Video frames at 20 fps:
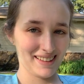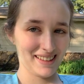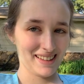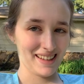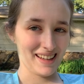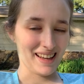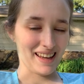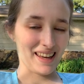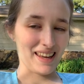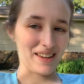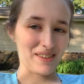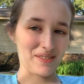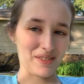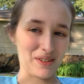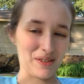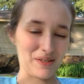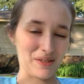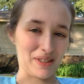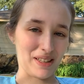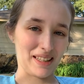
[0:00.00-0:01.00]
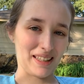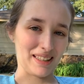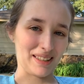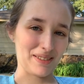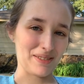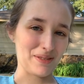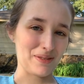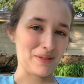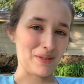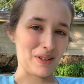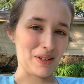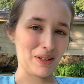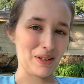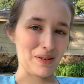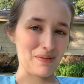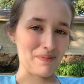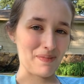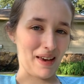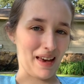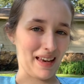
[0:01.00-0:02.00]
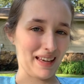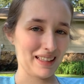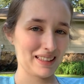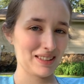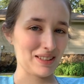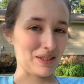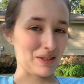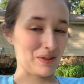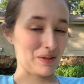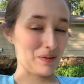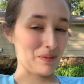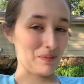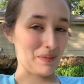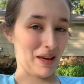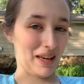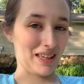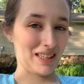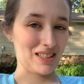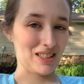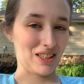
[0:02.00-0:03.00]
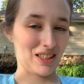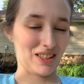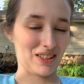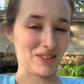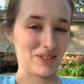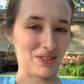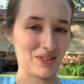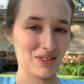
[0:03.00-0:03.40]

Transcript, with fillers: Hey everyone, welcome back to my channel.